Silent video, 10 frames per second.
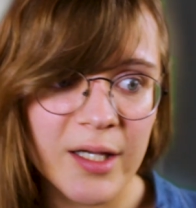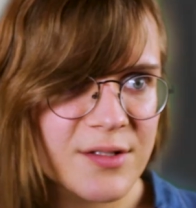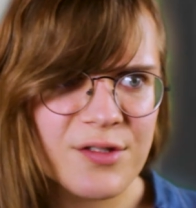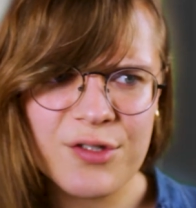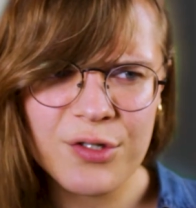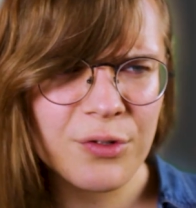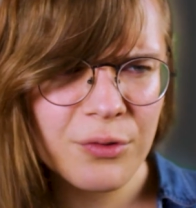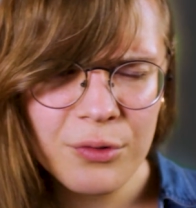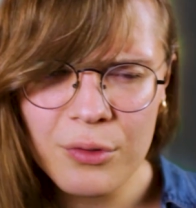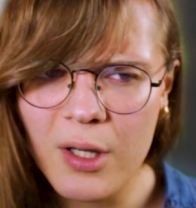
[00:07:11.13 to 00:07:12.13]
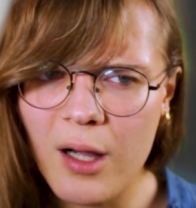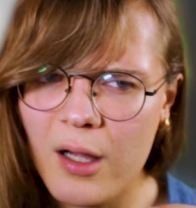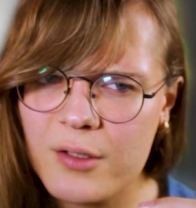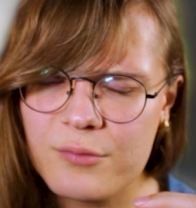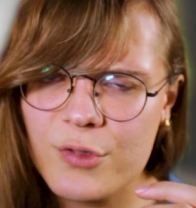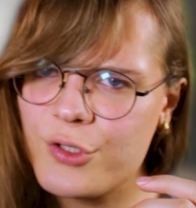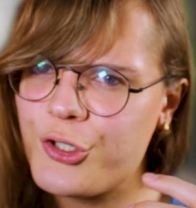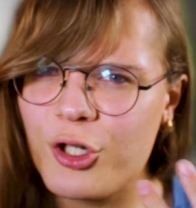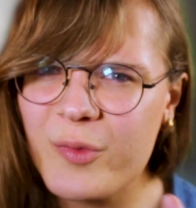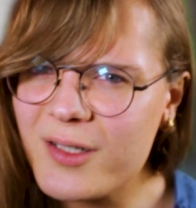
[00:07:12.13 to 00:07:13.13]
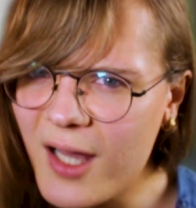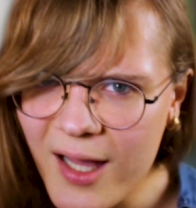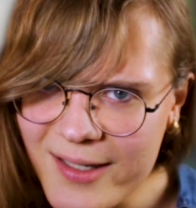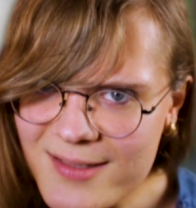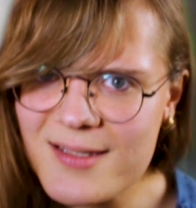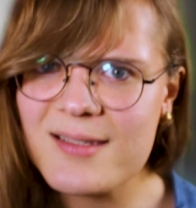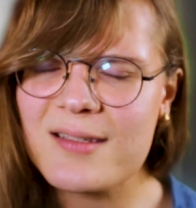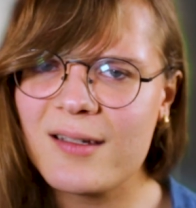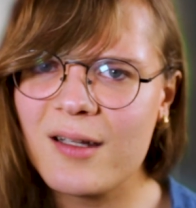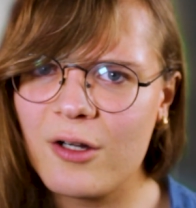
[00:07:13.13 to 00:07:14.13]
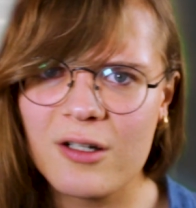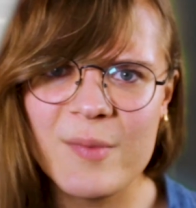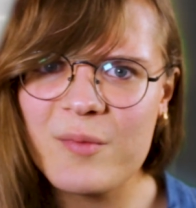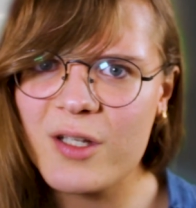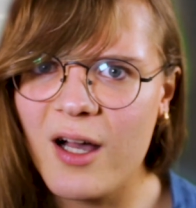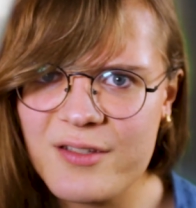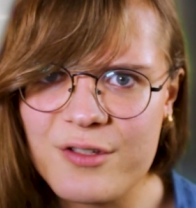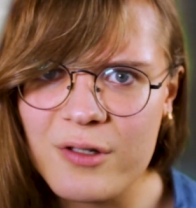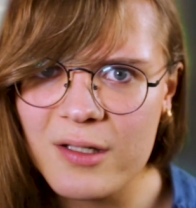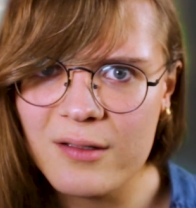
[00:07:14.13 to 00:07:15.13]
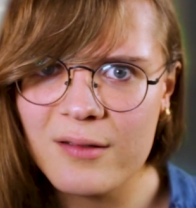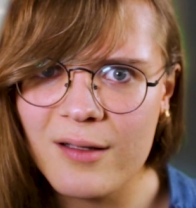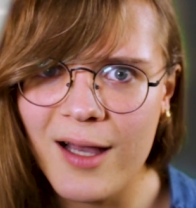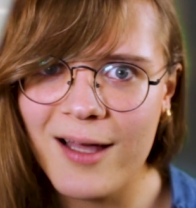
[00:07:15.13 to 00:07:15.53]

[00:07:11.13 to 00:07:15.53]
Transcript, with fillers: against two German guys, or maybe hmm. Austrian,